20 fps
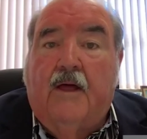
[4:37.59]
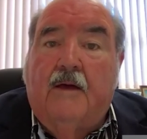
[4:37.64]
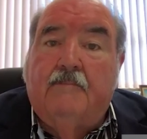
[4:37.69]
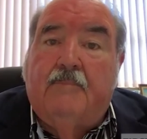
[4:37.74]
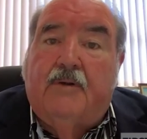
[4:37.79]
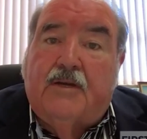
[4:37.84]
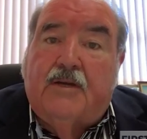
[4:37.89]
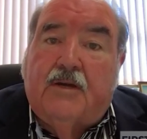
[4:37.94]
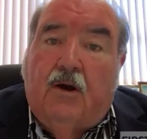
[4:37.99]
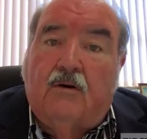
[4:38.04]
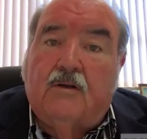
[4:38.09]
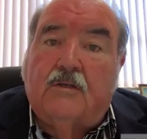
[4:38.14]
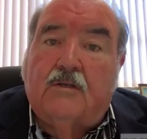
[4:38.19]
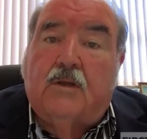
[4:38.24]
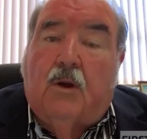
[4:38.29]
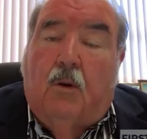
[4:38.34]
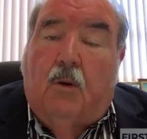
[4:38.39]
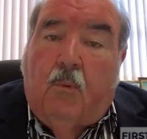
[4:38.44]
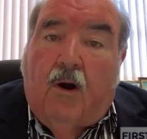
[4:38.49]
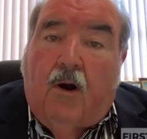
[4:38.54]
Because
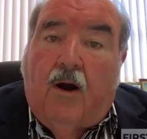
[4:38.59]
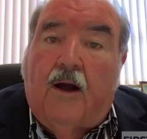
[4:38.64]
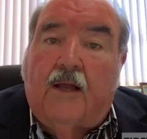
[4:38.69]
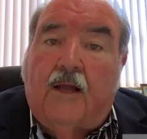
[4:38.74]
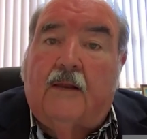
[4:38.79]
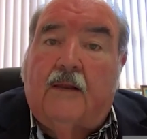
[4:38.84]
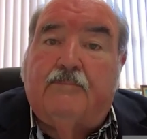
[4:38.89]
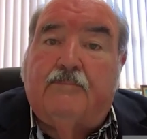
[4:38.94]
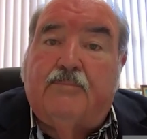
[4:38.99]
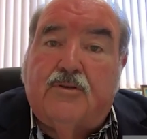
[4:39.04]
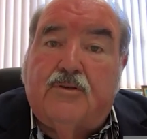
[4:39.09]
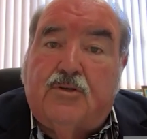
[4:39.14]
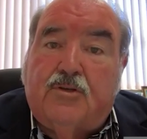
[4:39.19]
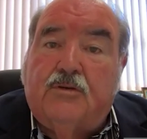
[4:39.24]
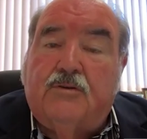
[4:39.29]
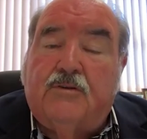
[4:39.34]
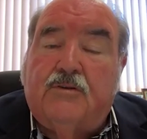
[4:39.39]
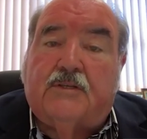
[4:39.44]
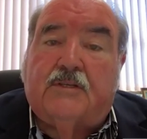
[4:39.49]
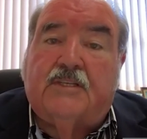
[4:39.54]
Whyalla
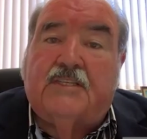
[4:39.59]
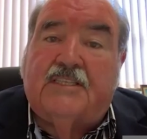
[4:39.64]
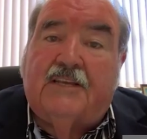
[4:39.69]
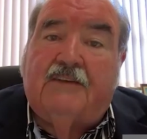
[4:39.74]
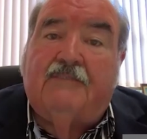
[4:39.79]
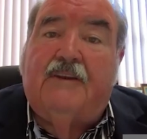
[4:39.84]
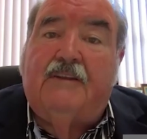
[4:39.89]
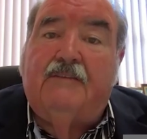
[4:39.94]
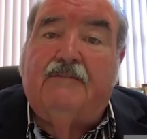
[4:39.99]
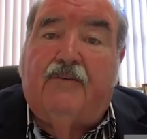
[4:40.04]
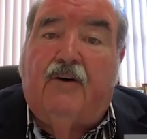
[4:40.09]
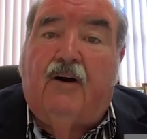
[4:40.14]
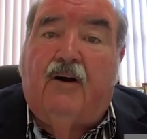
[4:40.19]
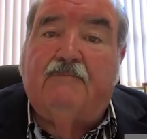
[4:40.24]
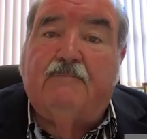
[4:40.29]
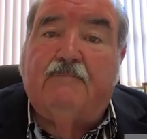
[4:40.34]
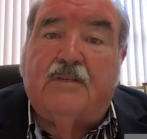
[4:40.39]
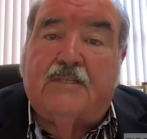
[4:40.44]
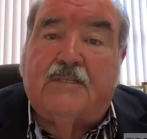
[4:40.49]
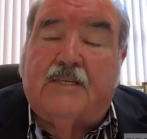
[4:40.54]
produces
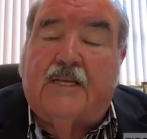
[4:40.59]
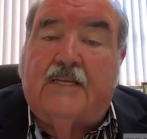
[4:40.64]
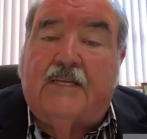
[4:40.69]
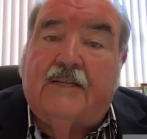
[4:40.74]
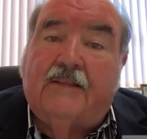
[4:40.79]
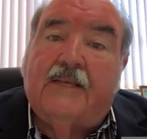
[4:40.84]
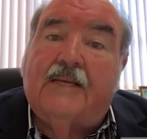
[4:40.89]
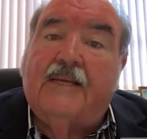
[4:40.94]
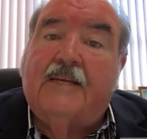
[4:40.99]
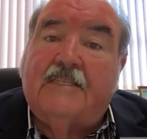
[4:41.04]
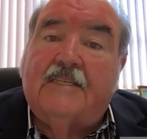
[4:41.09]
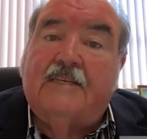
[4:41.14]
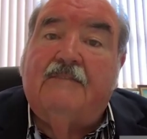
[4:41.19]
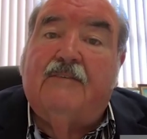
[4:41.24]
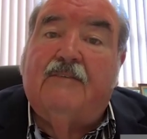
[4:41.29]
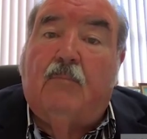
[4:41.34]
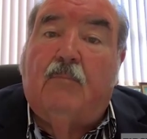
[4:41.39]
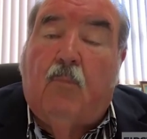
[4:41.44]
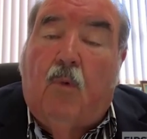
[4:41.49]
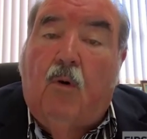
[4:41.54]
75%, and I think it's
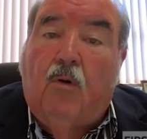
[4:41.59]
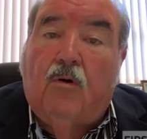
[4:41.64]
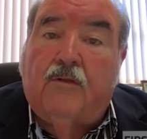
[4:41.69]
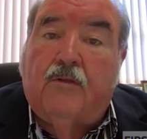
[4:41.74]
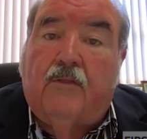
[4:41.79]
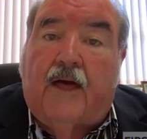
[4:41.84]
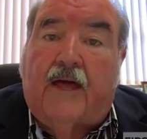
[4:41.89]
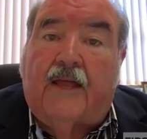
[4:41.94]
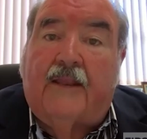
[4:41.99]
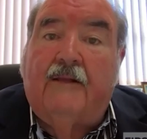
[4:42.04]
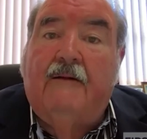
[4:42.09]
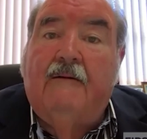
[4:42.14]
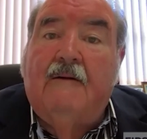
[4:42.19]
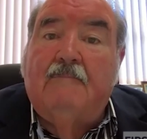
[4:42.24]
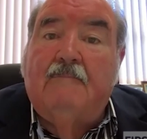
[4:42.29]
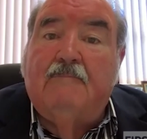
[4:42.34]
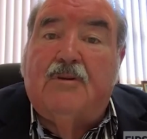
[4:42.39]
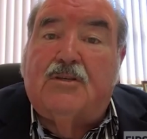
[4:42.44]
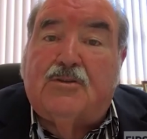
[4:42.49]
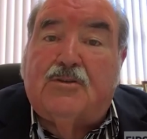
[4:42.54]
even more than that,
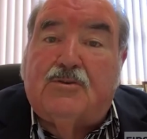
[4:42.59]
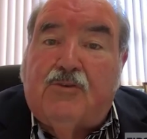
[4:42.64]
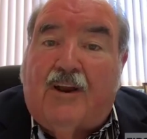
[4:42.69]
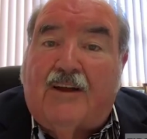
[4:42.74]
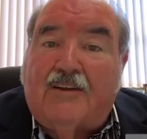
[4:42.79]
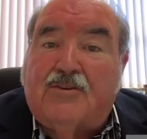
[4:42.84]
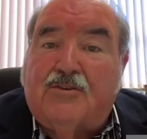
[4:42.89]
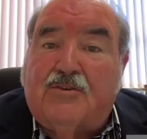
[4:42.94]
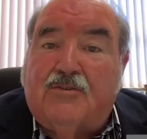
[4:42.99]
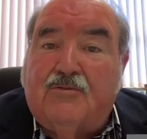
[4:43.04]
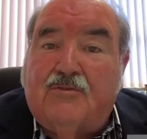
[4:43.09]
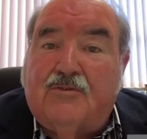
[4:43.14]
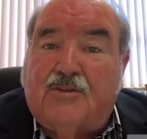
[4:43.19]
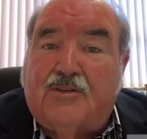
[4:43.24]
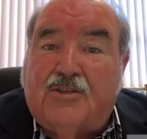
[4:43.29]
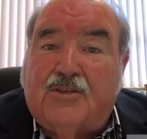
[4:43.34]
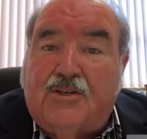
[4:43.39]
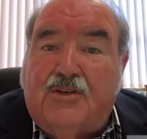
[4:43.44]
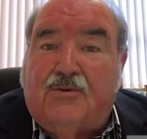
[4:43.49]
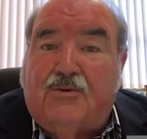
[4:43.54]
the structural
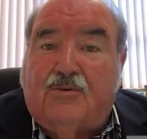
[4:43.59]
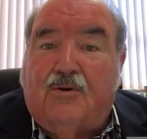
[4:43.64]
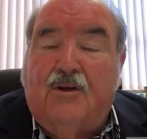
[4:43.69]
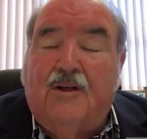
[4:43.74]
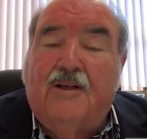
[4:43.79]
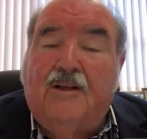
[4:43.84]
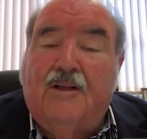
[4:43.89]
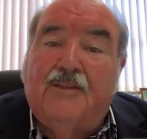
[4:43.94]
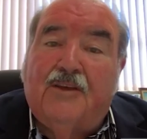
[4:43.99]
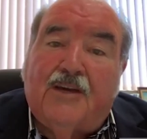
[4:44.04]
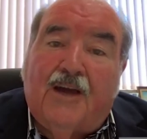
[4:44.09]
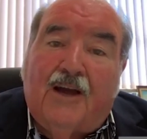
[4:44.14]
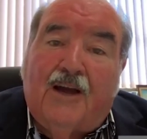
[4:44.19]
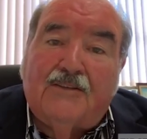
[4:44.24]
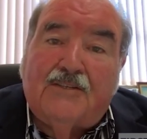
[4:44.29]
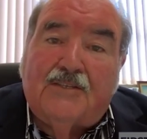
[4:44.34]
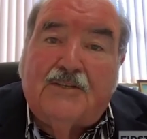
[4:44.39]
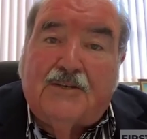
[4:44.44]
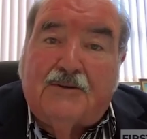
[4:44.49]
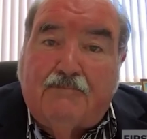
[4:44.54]
steel that
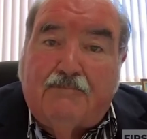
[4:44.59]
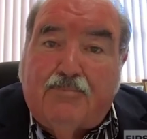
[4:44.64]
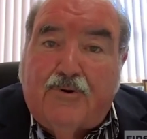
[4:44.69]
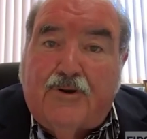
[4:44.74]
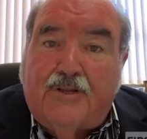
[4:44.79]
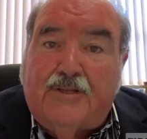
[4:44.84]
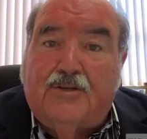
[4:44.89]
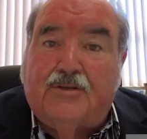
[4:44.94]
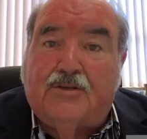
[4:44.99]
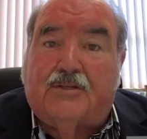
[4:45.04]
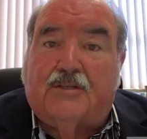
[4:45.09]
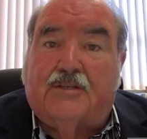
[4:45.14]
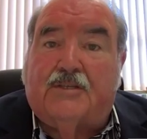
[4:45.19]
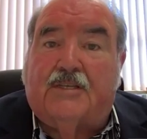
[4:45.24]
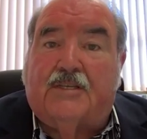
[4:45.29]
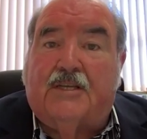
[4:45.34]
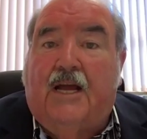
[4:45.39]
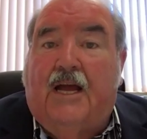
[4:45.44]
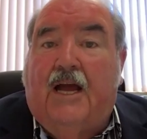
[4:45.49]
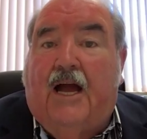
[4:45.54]
goes into
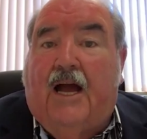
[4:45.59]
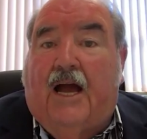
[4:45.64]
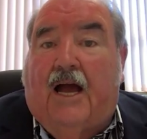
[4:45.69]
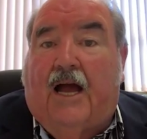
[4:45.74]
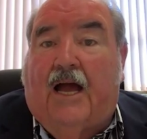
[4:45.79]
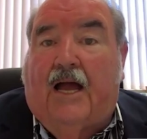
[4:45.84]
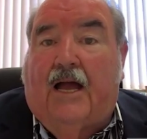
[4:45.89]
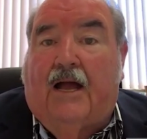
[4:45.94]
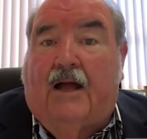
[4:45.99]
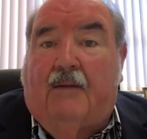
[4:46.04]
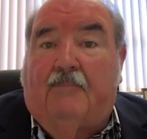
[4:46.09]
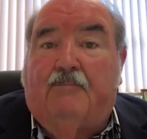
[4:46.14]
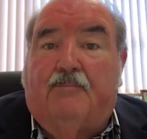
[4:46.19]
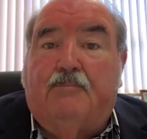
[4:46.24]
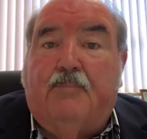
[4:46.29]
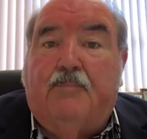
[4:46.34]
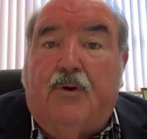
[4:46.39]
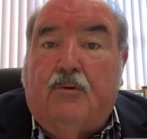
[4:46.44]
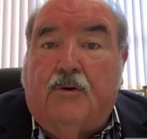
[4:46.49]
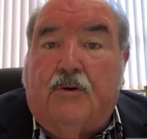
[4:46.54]
bridges,
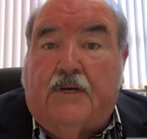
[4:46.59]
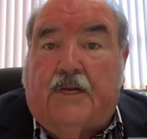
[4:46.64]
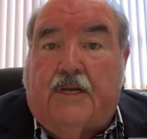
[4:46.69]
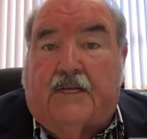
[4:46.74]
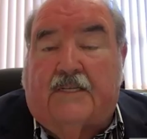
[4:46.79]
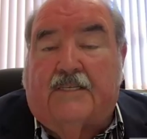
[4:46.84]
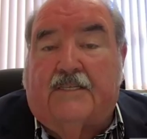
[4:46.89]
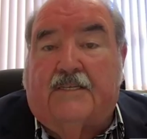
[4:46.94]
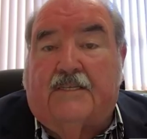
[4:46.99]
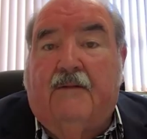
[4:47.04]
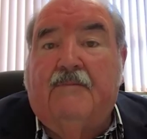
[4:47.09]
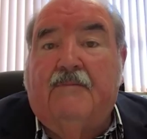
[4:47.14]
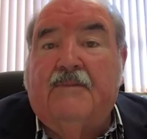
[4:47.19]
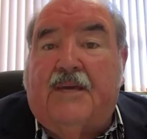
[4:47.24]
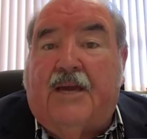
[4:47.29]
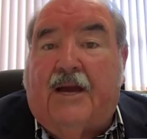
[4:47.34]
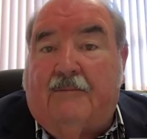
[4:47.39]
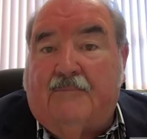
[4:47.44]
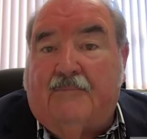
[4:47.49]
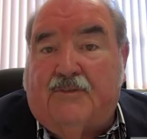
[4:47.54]
buildings,
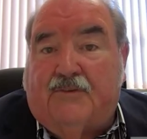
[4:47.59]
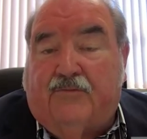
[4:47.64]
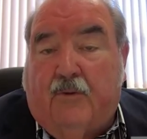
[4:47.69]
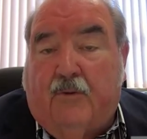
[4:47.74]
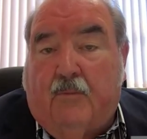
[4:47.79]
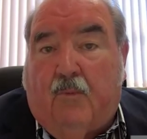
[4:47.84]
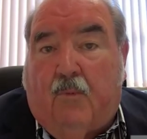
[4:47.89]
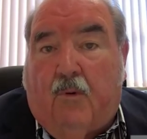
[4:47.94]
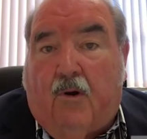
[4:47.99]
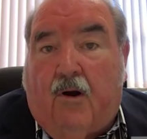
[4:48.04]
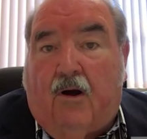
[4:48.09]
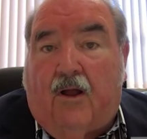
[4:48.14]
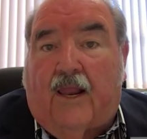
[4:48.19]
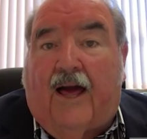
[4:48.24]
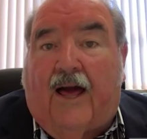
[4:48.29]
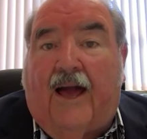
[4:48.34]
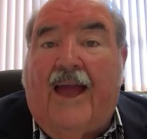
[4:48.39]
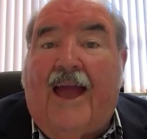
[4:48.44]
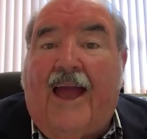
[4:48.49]
comes from Whyalla.